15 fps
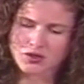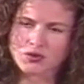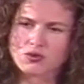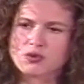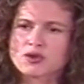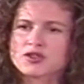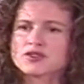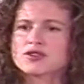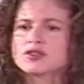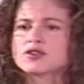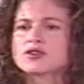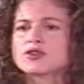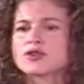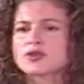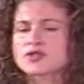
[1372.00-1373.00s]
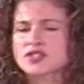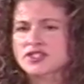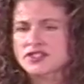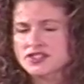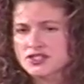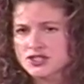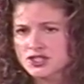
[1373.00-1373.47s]
With your
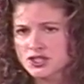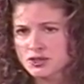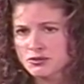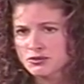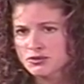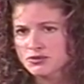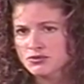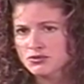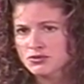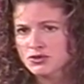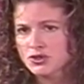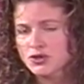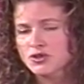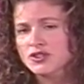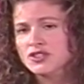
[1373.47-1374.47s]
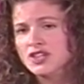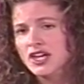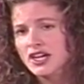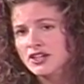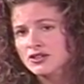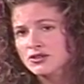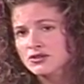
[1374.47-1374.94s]
citizenship, you're
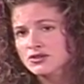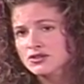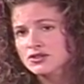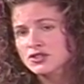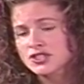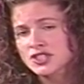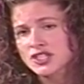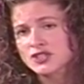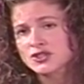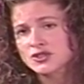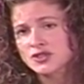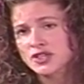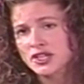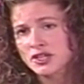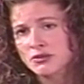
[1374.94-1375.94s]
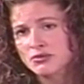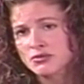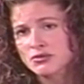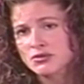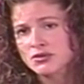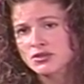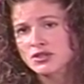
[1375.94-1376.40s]
entitled to change your name
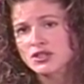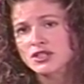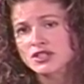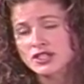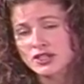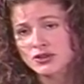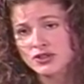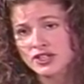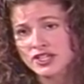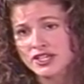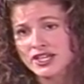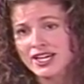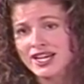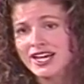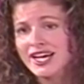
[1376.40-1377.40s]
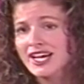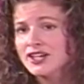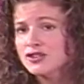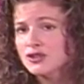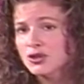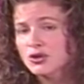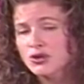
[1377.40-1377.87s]
legally
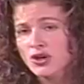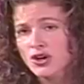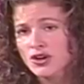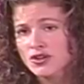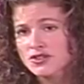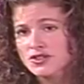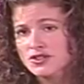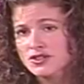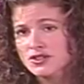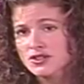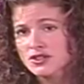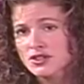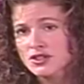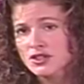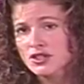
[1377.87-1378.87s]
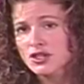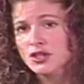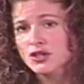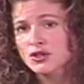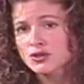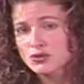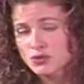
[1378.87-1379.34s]
at no cost.
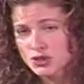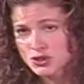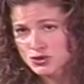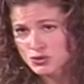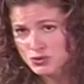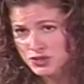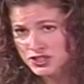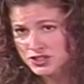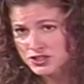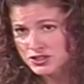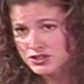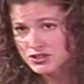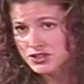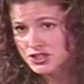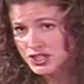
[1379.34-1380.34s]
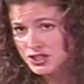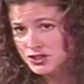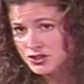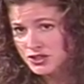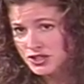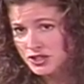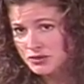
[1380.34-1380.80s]
Would you wish to change
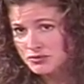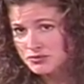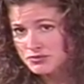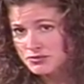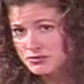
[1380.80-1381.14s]
your name?